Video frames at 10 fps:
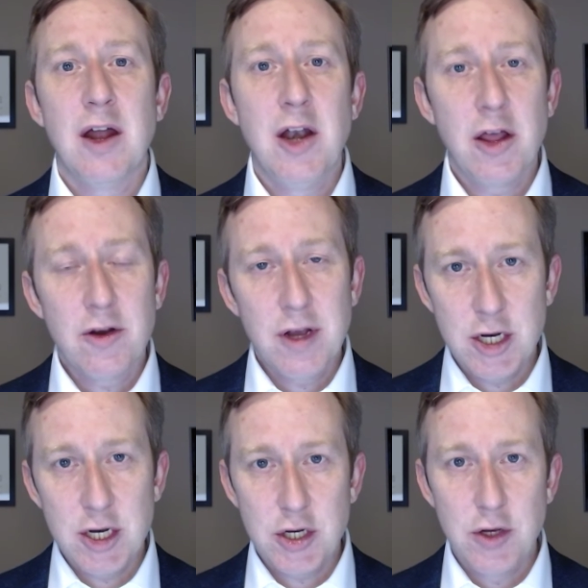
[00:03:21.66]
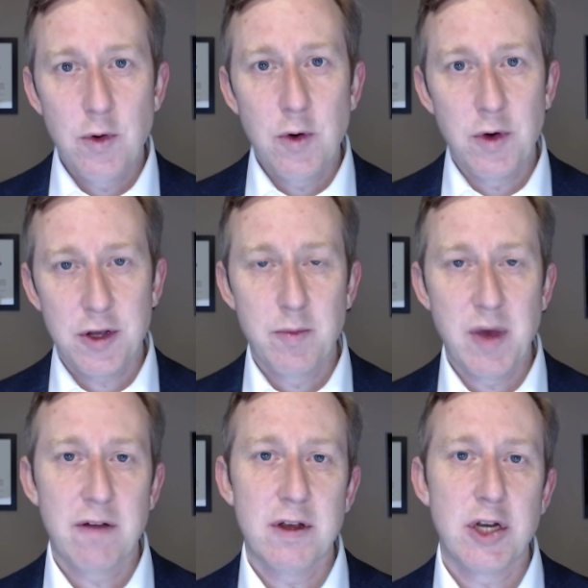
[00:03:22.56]
Another issue with your
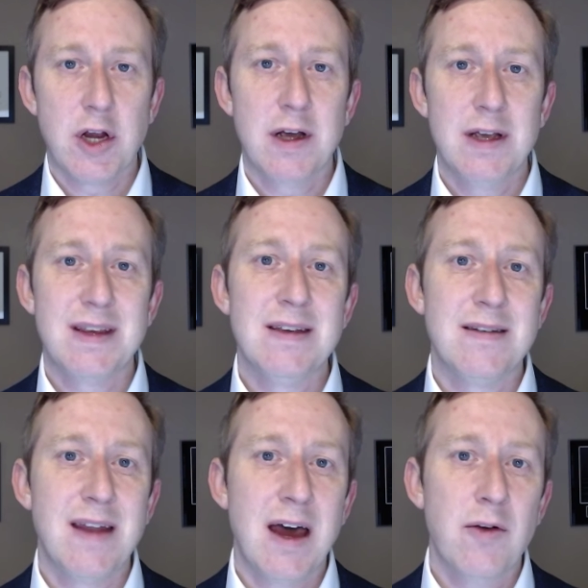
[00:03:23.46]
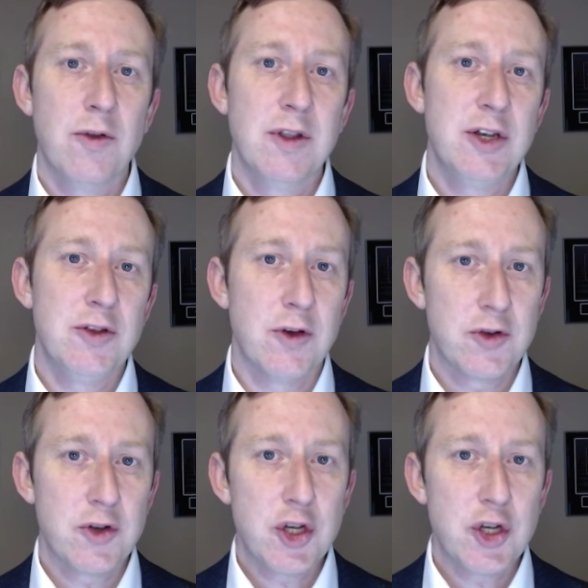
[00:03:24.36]
beneficiaries is not only do those